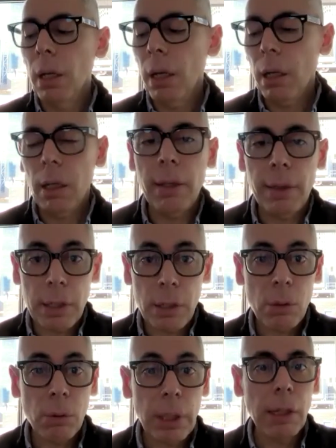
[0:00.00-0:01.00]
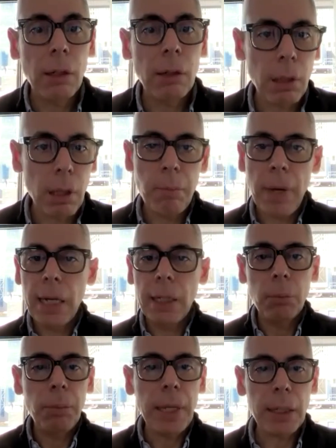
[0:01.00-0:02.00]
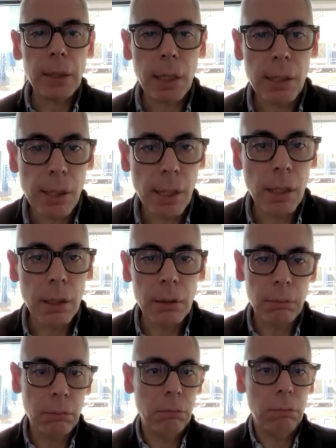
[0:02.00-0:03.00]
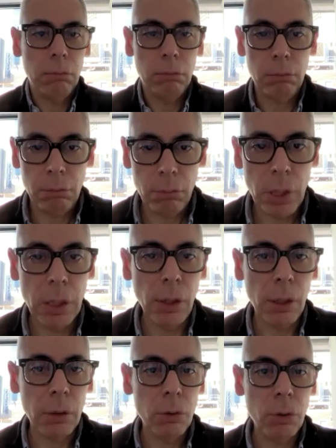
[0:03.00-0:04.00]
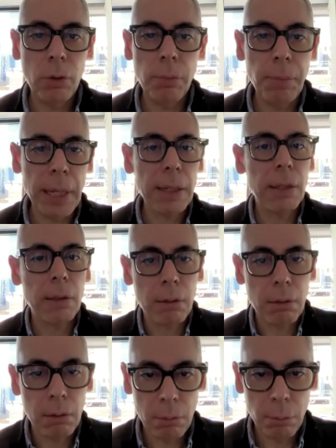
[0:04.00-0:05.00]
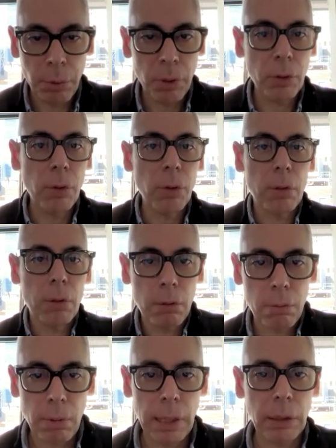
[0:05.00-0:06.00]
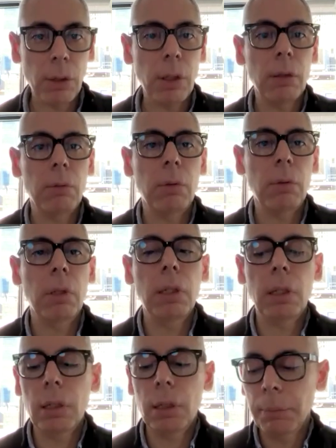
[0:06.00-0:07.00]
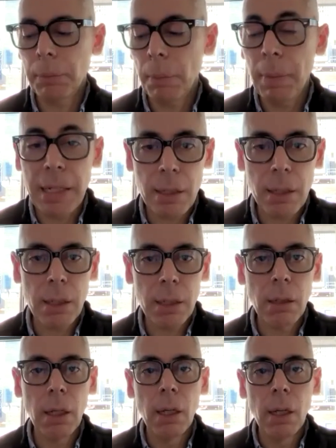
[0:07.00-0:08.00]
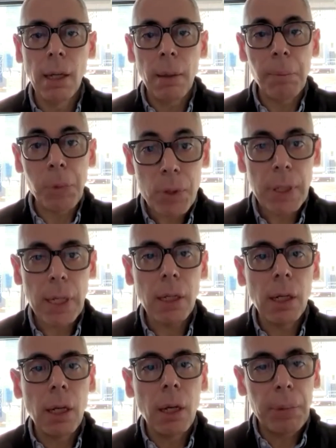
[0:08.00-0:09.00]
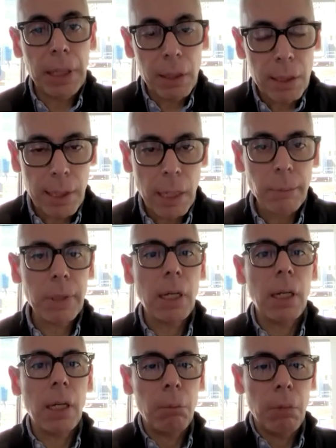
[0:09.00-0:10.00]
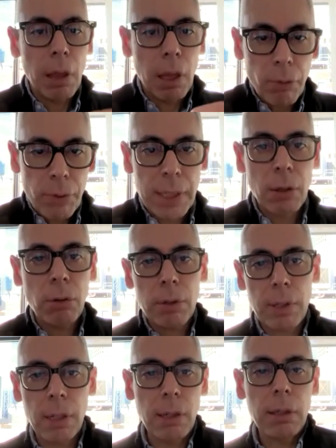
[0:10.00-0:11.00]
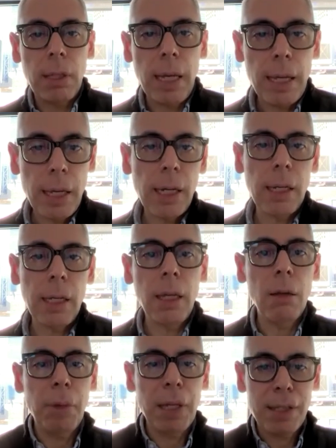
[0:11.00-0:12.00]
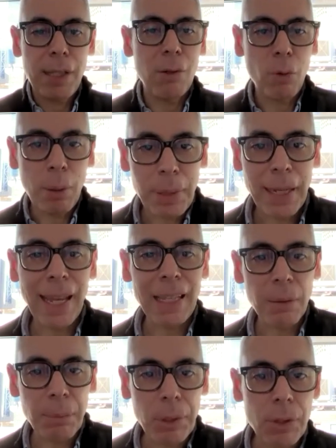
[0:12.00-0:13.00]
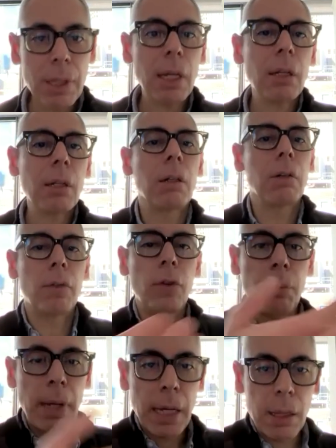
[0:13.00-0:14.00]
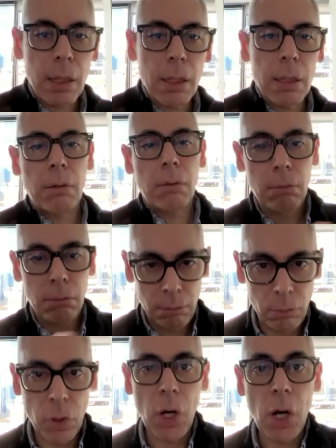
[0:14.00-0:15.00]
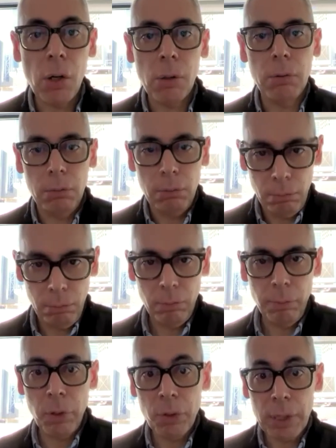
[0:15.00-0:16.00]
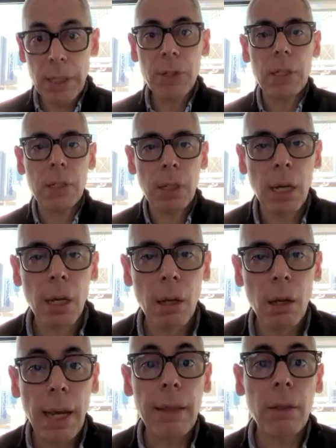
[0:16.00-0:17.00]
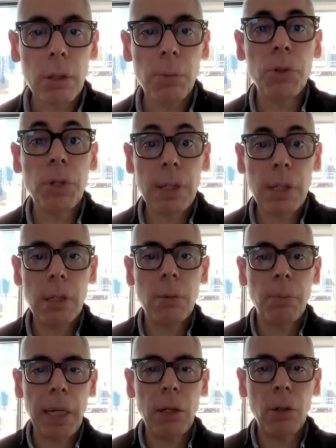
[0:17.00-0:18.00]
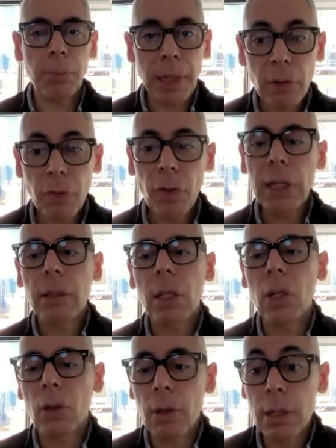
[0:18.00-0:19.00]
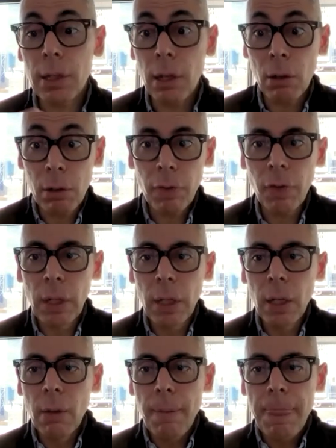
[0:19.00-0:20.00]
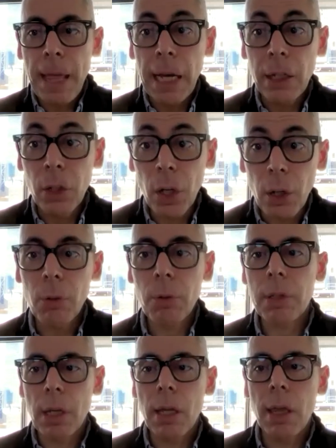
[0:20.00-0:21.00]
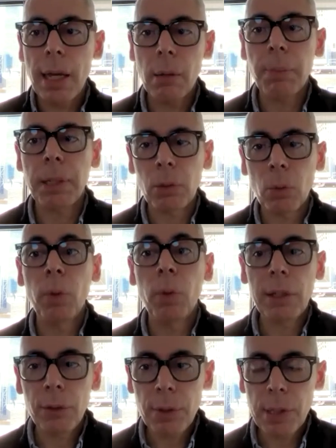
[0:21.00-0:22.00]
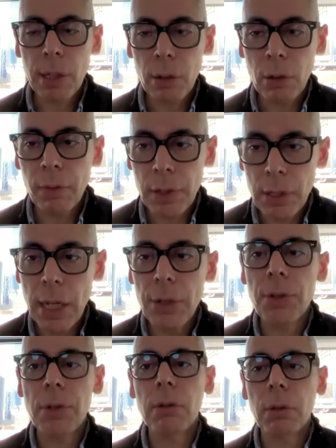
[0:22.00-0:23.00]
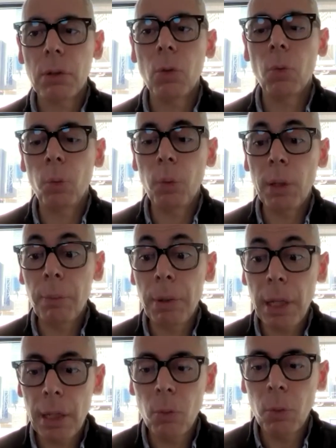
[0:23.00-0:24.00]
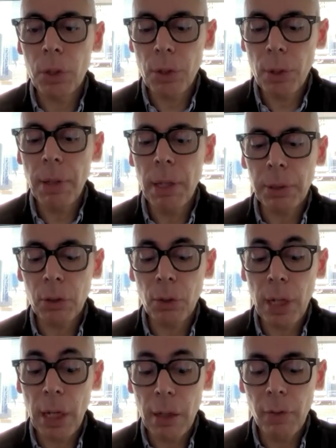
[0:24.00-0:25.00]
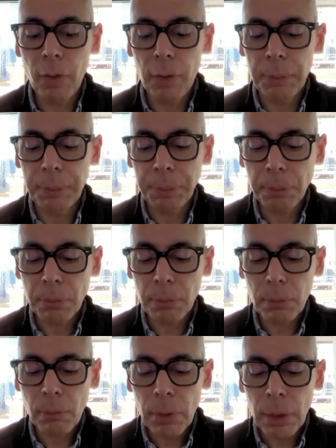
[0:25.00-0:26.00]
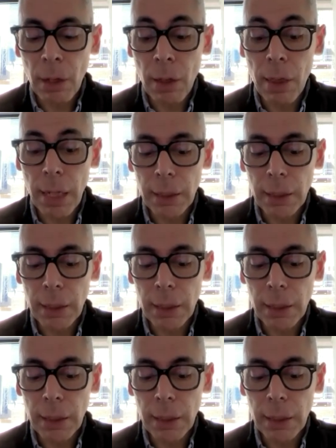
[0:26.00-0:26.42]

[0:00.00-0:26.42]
In the studio, it might make it easier, to mix, produce, I don't know, master music. But at the same time, there is a concern that AI may start replicating music from other known musicians. and those musicians might not benefit. You know, there's a lot of unknowns there, but we need to start a conversation. We should be able to have that